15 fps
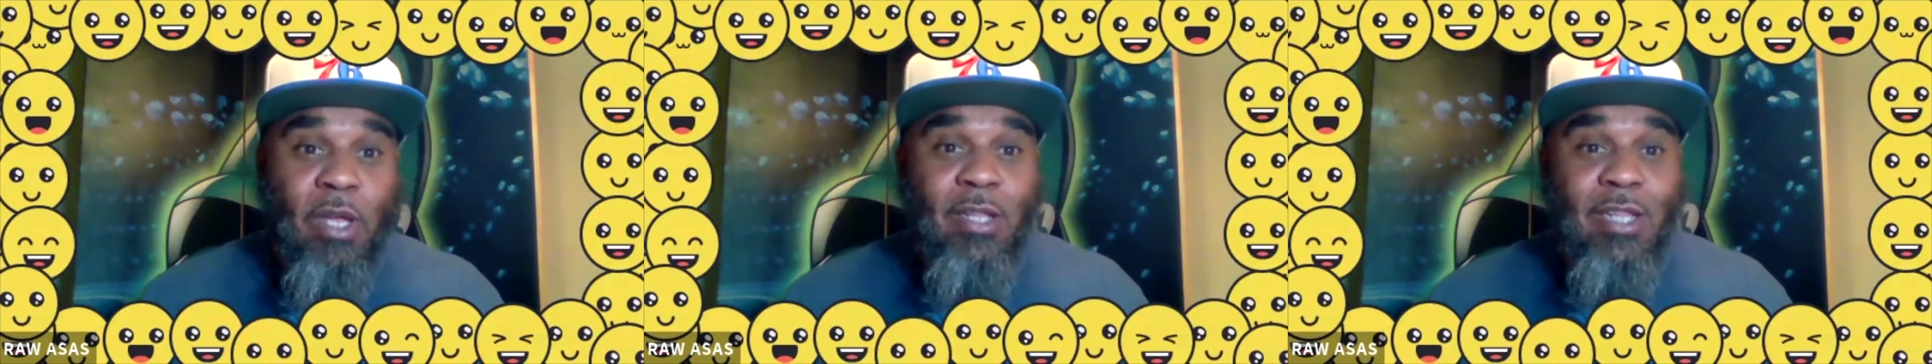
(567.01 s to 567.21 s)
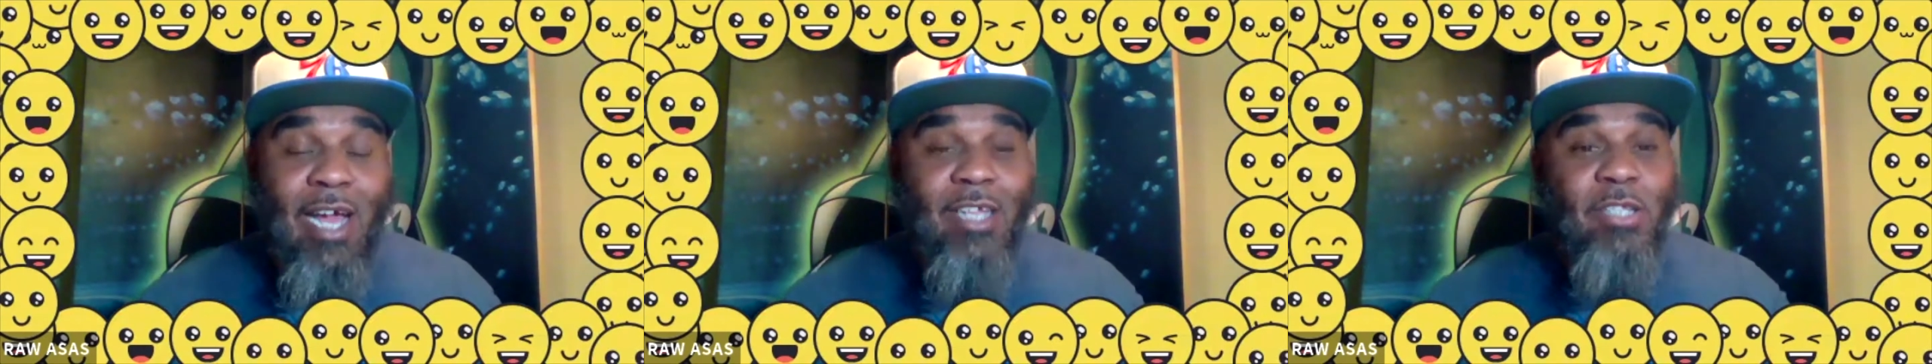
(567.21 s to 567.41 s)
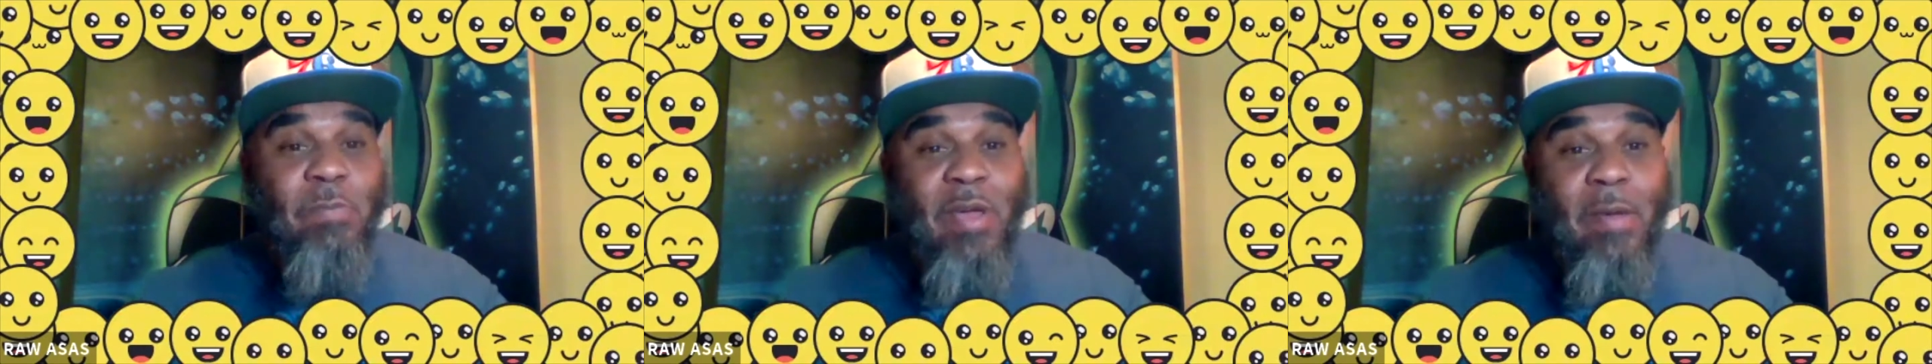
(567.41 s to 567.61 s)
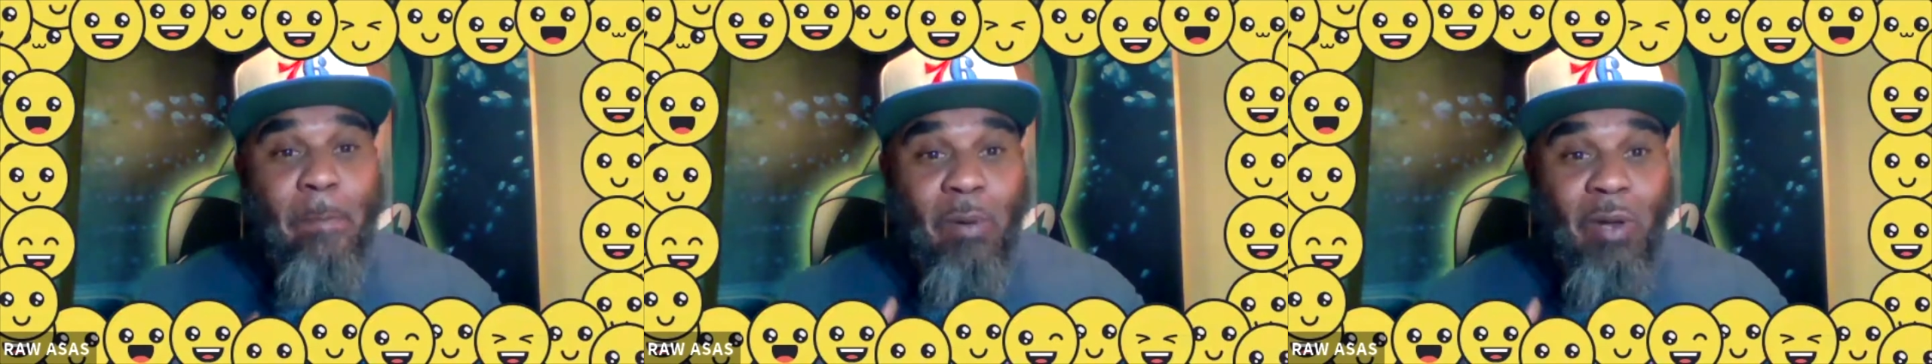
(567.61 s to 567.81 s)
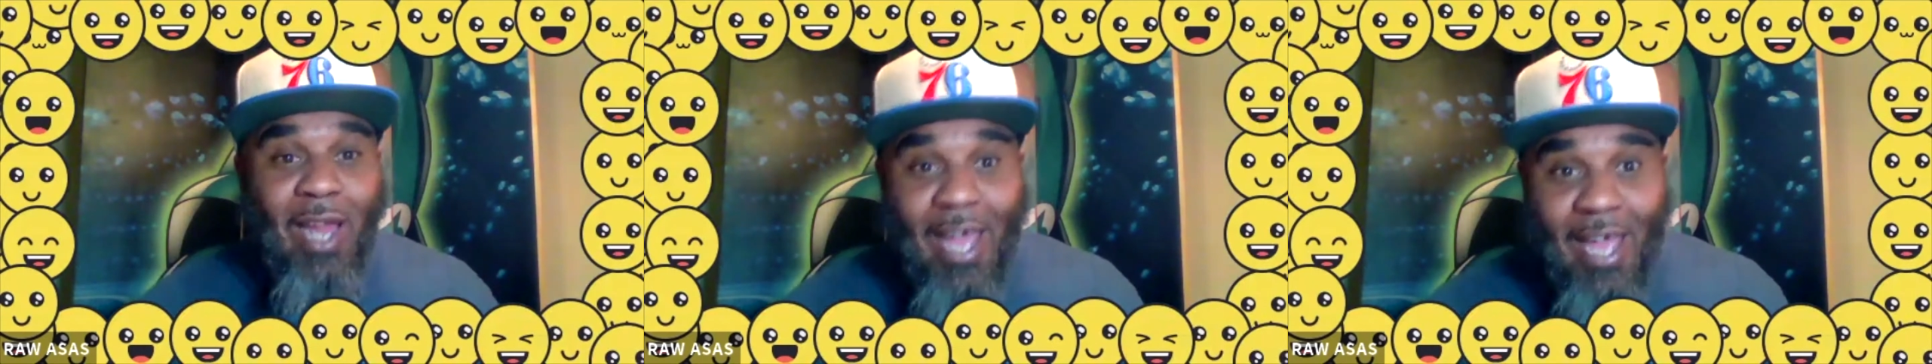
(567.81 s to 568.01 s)
that's been
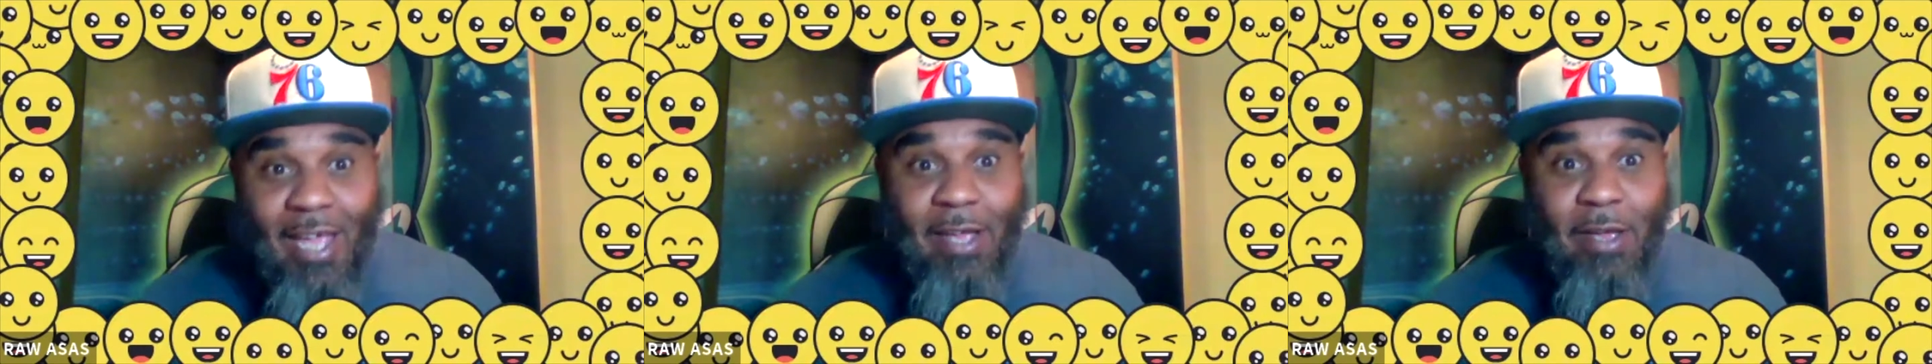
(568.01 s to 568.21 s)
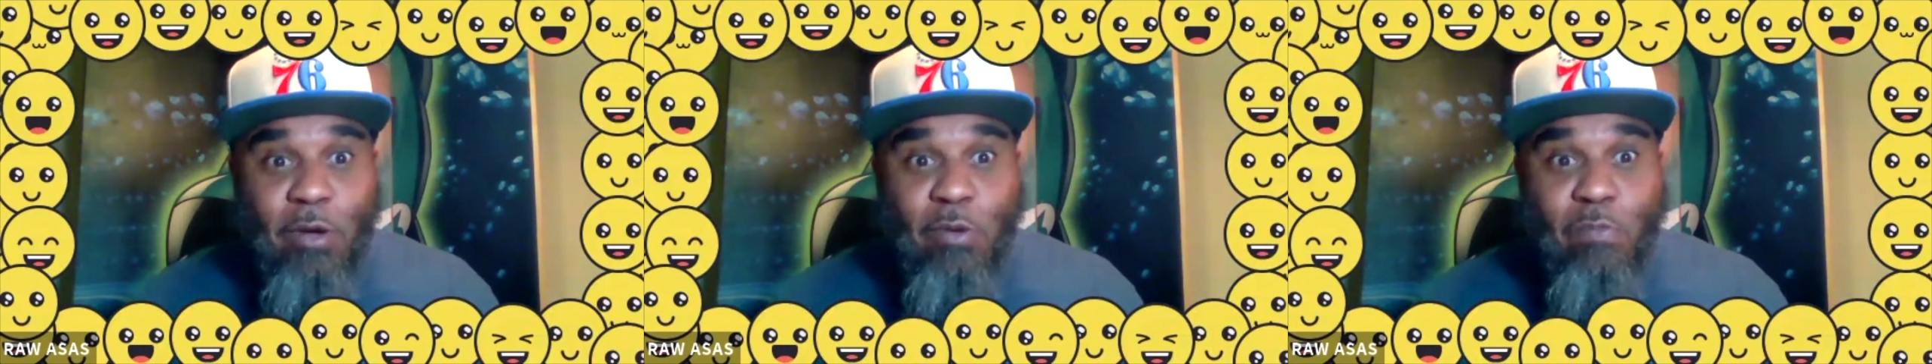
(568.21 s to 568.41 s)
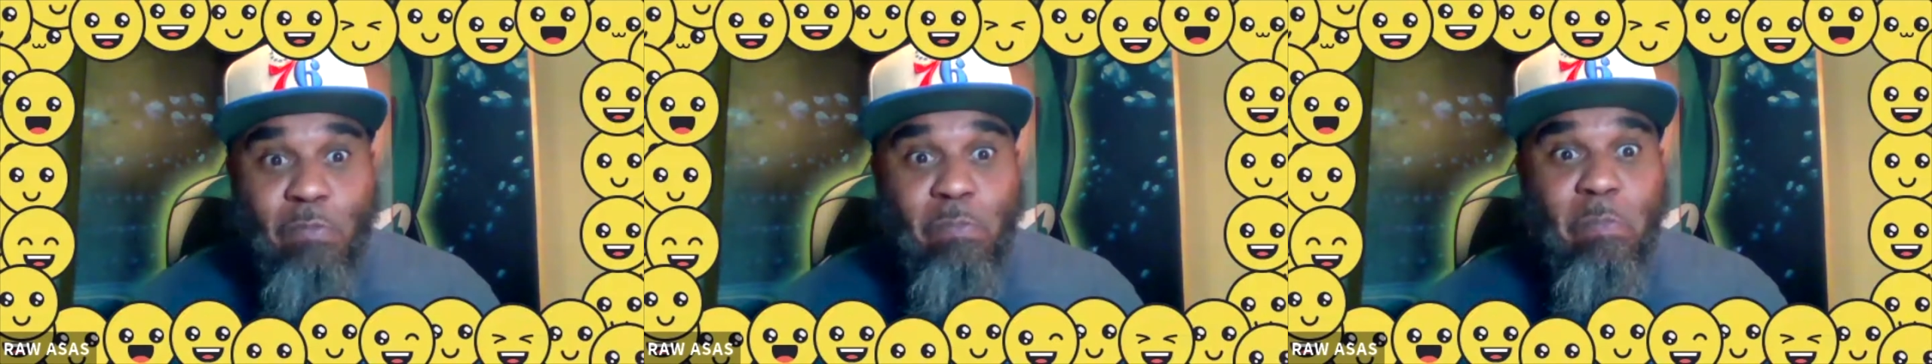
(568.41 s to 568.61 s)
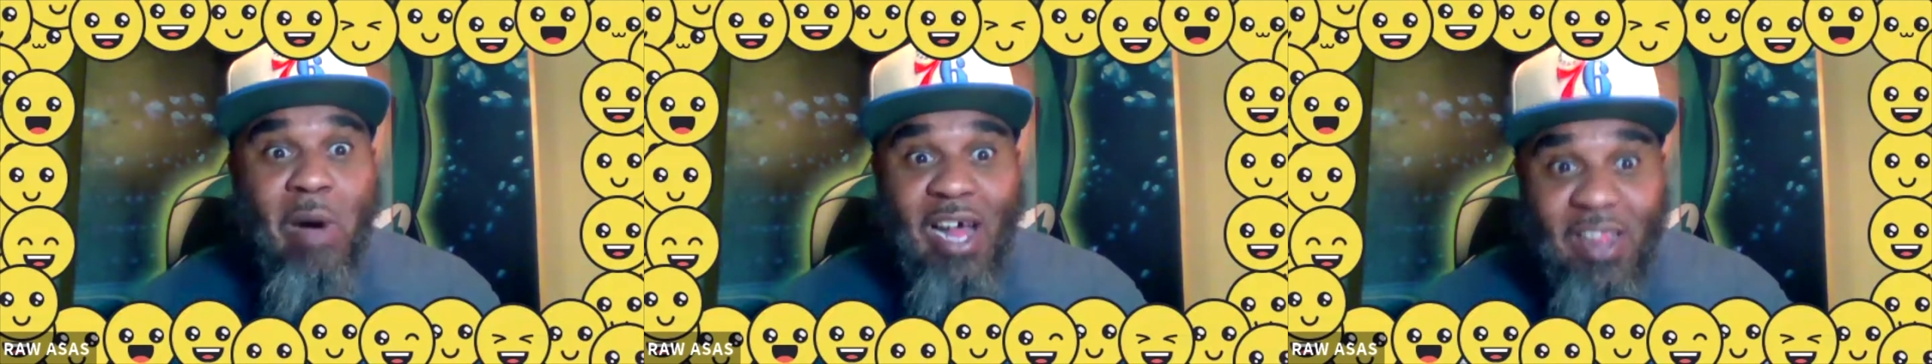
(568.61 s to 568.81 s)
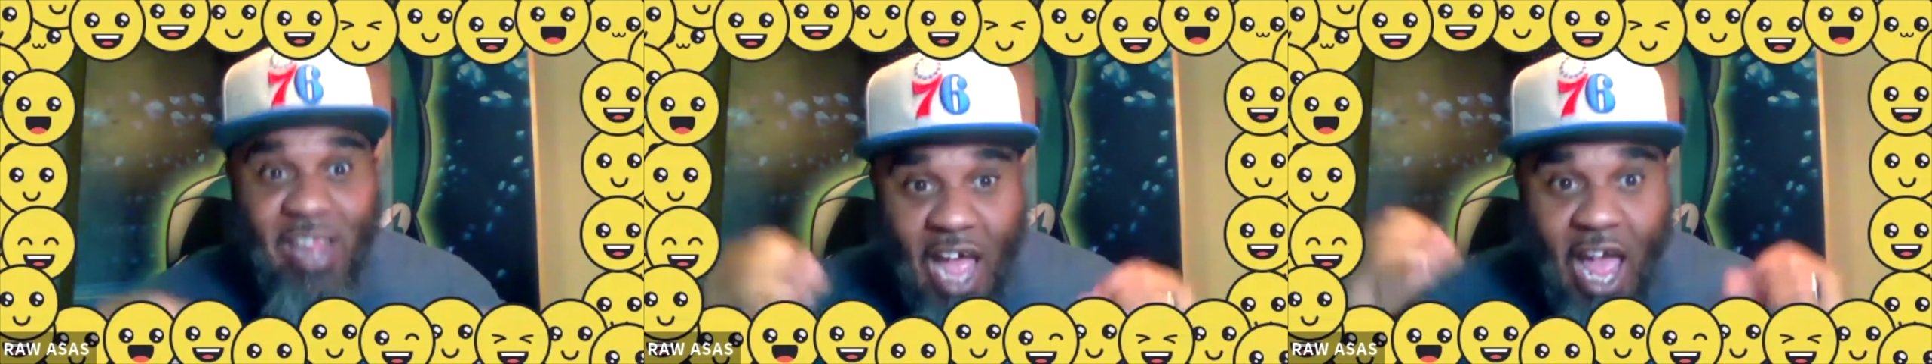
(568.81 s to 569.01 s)
played
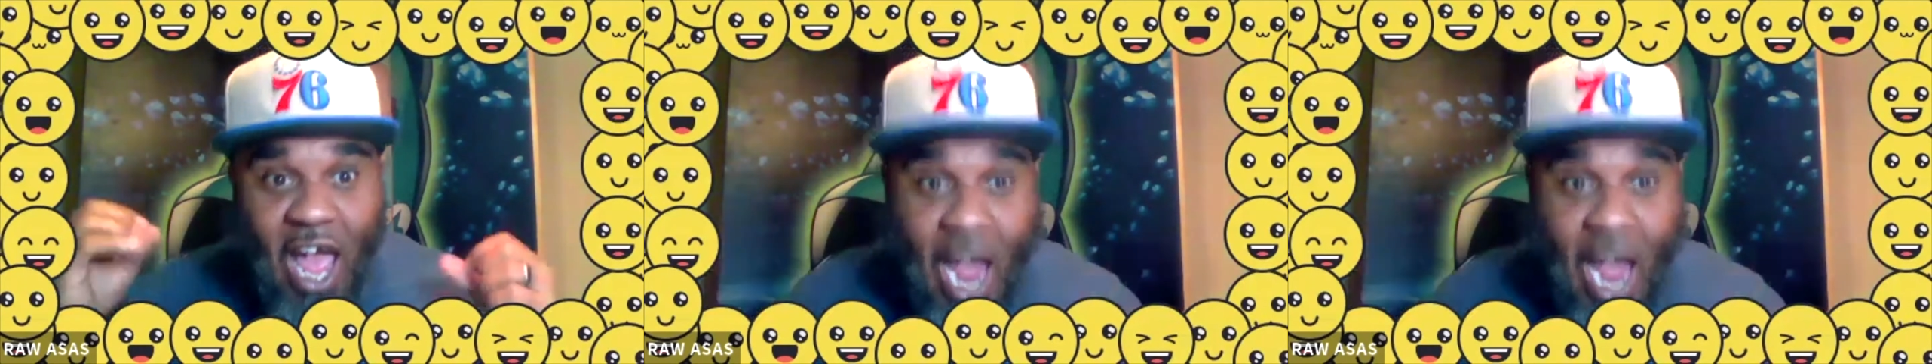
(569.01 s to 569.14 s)
by the